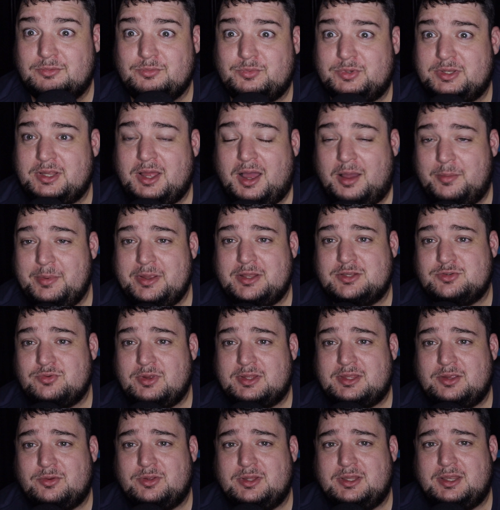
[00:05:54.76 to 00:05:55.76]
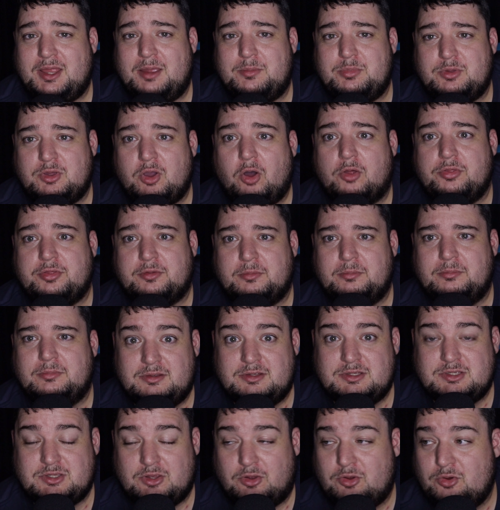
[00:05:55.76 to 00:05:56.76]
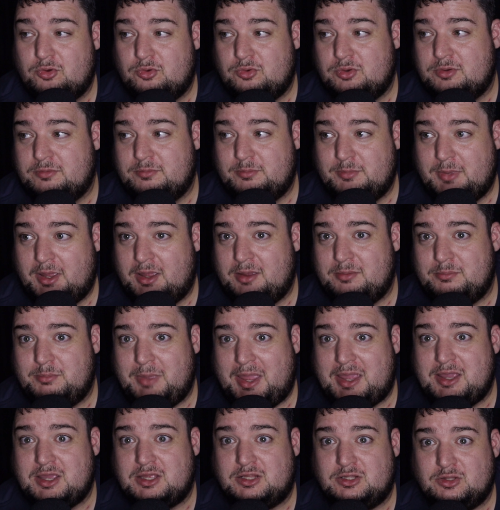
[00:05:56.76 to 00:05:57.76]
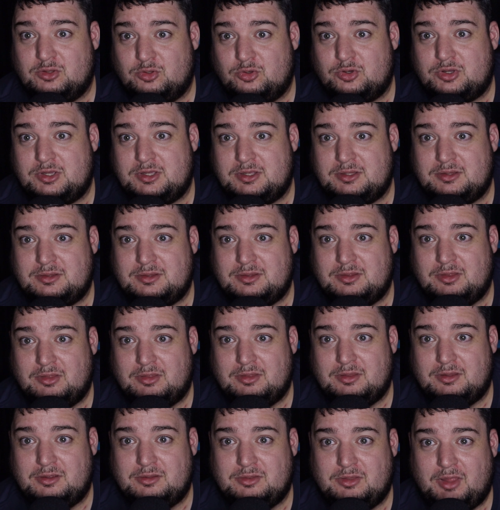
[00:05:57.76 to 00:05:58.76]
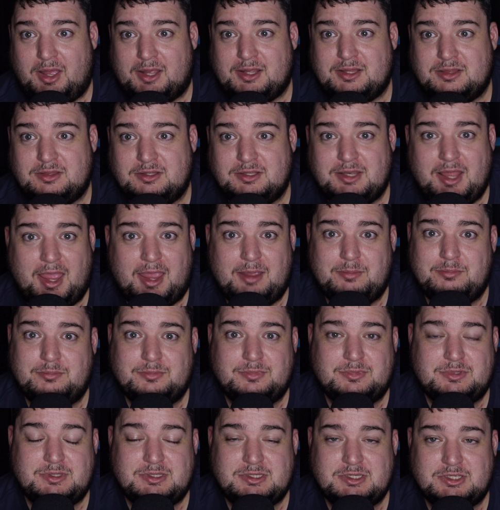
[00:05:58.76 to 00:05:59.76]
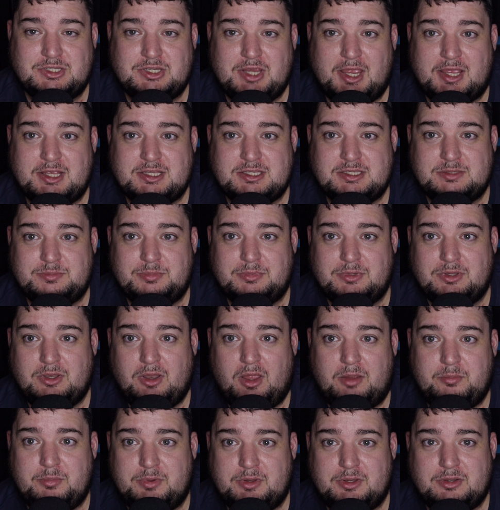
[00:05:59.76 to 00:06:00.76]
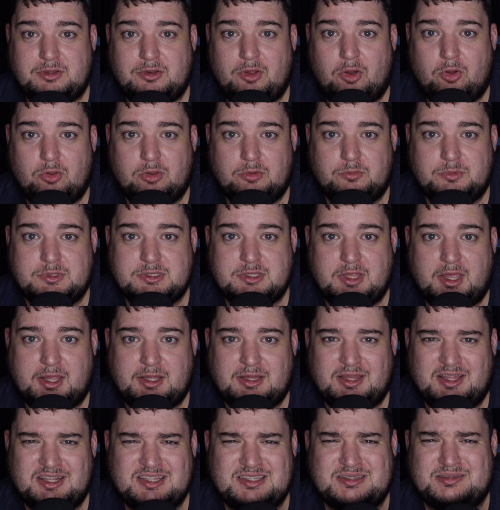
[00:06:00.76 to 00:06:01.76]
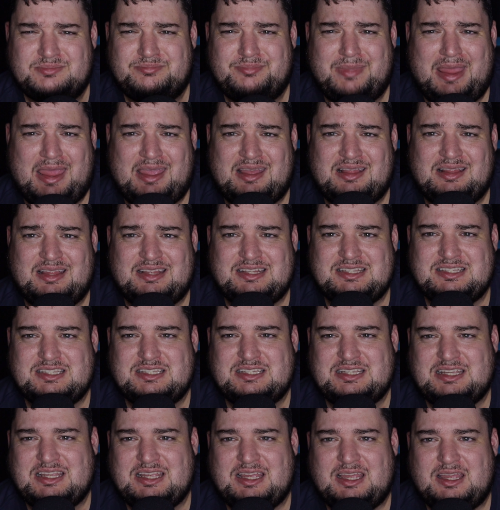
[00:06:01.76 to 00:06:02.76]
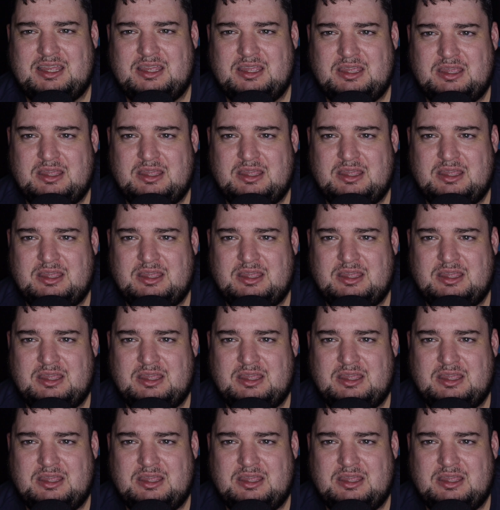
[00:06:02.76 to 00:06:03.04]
I mean, it's right there in the name, Gotham. So ma make it look like the name suggests. But Nolan was like, let's make let's get